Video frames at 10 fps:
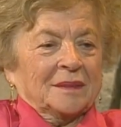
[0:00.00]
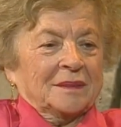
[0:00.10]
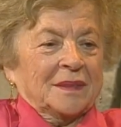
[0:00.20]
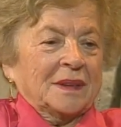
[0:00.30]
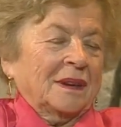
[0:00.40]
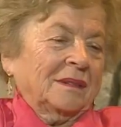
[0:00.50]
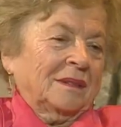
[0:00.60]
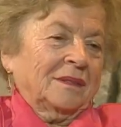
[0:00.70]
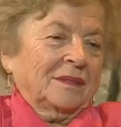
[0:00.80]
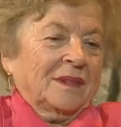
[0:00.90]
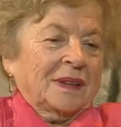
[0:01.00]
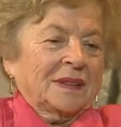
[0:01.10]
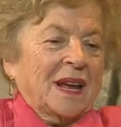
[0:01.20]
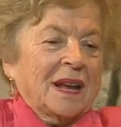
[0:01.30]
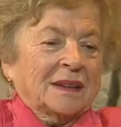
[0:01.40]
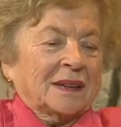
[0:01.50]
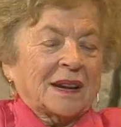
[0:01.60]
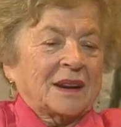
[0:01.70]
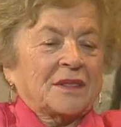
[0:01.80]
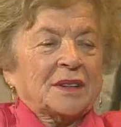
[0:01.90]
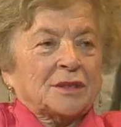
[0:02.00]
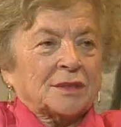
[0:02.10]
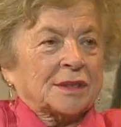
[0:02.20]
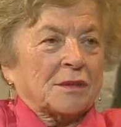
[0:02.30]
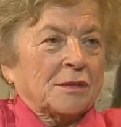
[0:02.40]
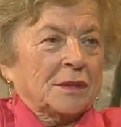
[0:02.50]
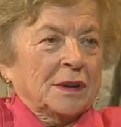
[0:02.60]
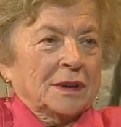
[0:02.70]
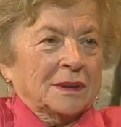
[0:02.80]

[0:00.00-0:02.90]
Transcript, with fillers: we went on, then I went to school,